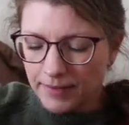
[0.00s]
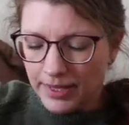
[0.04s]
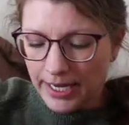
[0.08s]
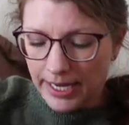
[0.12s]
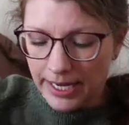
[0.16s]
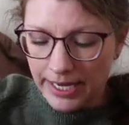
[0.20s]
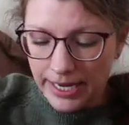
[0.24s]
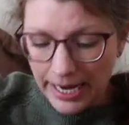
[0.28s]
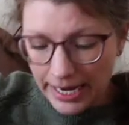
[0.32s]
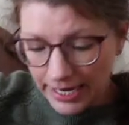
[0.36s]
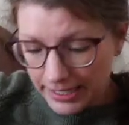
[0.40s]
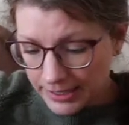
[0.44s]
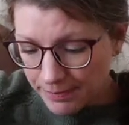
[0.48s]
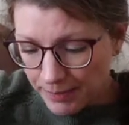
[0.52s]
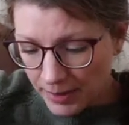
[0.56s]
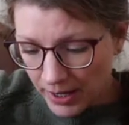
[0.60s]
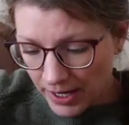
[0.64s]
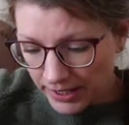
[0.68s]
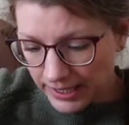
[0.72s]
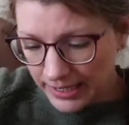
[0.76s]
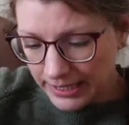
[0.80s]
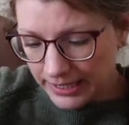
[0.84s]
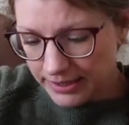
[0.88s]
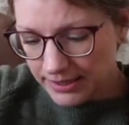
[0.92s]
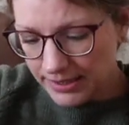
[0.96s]
It has
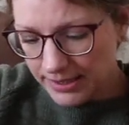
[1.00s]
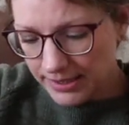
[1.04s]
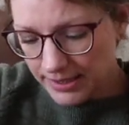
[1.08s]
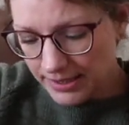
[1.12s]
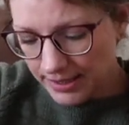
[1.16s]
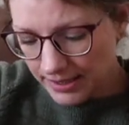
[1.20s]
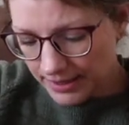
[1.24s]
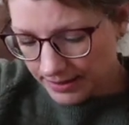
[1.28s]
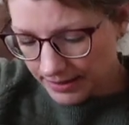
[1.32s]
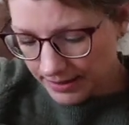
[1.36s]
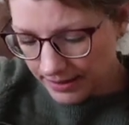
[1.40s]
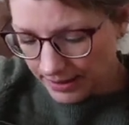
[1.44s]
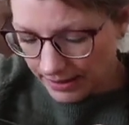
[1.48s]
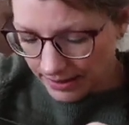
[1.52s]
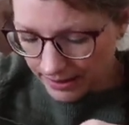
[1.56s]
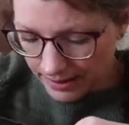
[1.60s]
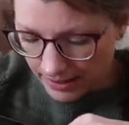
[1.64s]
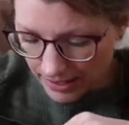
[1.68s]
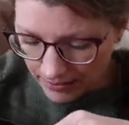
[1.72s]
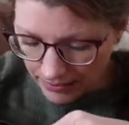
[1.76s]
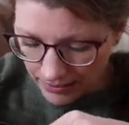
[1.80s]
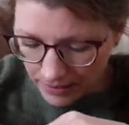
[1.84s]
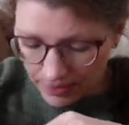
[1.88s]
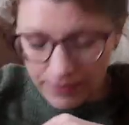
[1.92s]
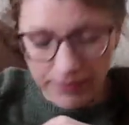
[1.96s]
pockets.
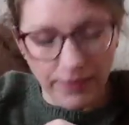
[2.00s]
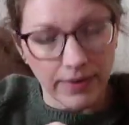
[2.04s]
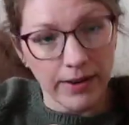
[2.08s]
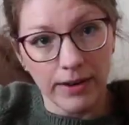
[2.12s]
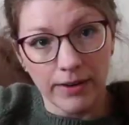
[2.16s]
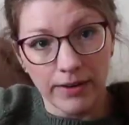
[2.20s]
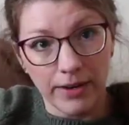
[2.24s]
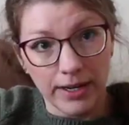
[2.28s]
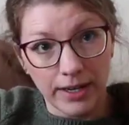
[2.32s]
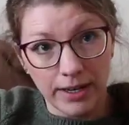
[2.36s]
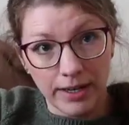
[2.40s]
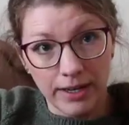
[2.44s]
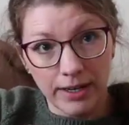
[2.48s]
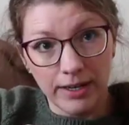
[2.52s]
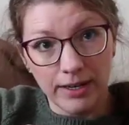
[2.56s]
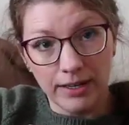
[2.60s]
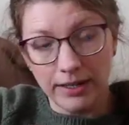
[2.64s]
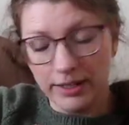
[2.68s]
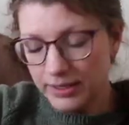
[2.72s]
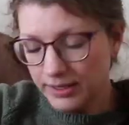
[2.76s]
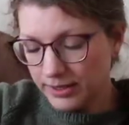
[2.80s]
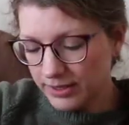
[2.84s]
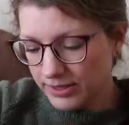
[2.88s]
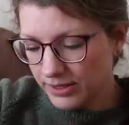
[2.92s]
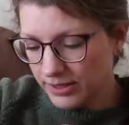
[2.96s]
They were very
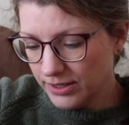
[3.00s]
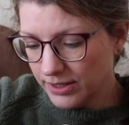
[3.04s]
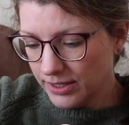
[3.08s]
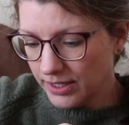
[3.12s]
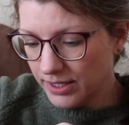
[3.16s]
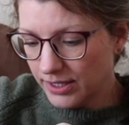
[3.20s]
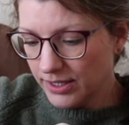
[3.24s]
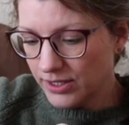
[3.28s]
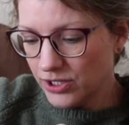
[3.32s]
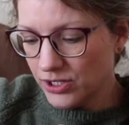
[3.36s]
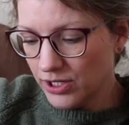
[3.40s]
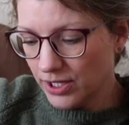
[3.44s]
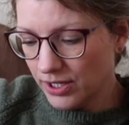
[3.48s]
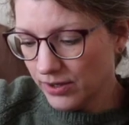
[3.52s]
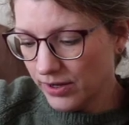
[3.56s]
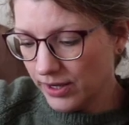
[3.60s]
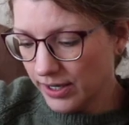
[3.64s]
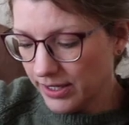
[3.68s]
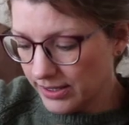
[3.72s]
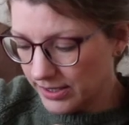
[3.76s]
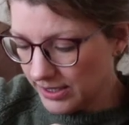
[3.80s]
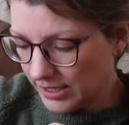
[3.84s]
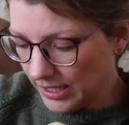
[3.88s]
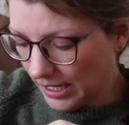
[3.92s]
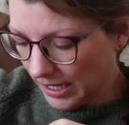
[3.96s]

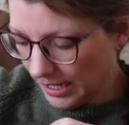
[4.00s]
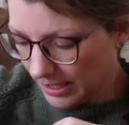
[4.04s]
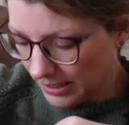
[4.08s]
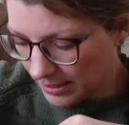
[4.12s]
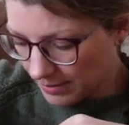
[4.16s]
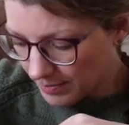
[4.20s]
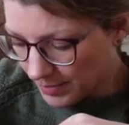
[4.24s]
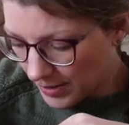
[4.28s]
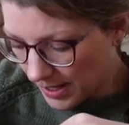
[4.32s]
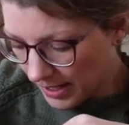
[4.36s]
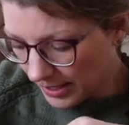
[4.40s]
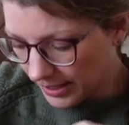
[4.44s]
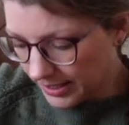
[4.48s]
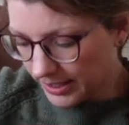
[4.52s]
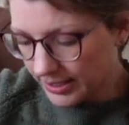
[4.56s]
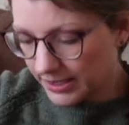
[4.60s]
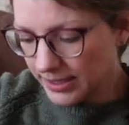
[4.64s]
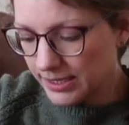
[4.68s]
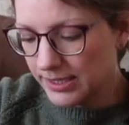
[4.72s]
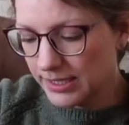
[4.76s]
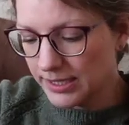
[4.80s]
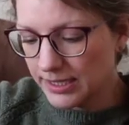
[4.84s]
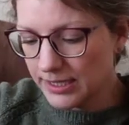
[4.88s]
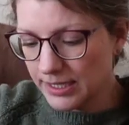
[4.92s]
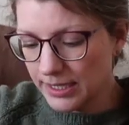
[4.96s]
generous in the
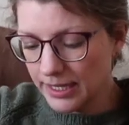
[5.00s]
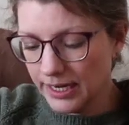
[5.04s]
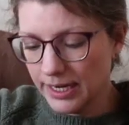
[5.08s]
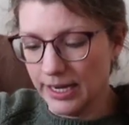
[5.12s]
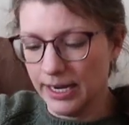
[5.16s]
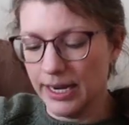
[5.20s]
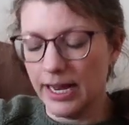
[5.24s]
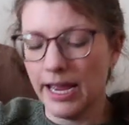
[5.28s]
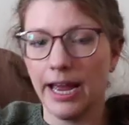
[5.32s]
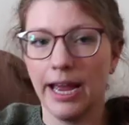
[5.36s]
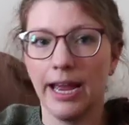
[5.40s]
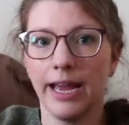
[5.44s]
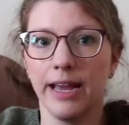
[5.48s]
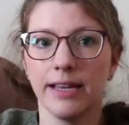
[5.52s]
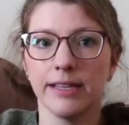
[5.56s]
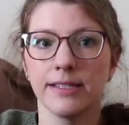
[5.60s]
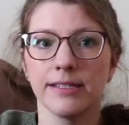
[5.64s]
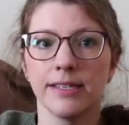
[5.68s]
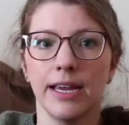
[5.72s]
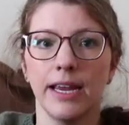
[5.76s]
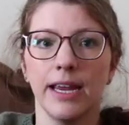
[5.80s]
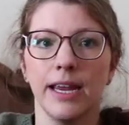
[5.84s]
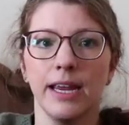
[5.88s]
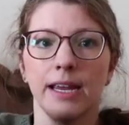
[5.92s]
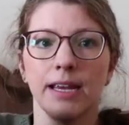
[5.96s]
pockets. It has
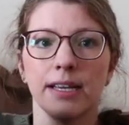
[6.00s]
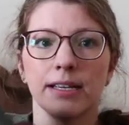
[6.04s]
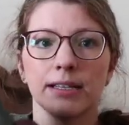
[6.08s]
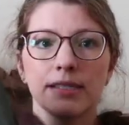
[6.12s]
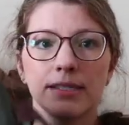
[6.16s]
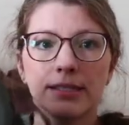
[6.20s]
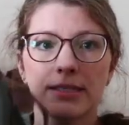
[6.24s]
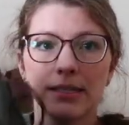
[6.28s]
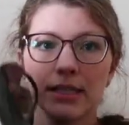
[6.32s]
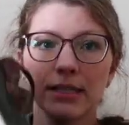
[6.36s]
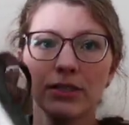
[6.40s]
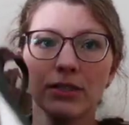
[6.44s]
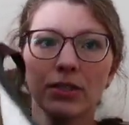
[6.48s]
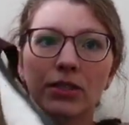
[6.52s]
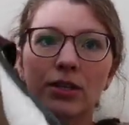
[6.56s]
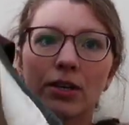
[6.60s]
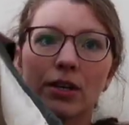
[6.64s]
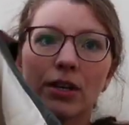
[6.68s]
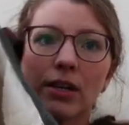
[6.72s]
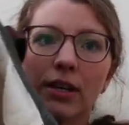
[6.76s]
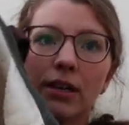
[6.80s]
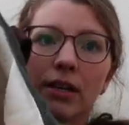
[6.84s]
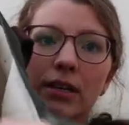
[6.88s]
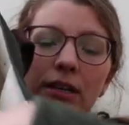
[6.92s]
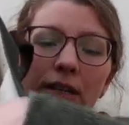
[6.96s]
a
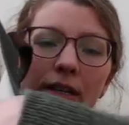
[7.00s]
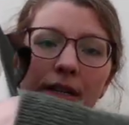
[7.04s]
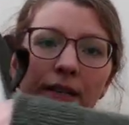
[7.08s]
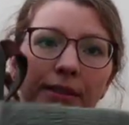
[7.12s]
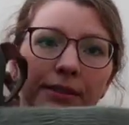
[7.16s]
center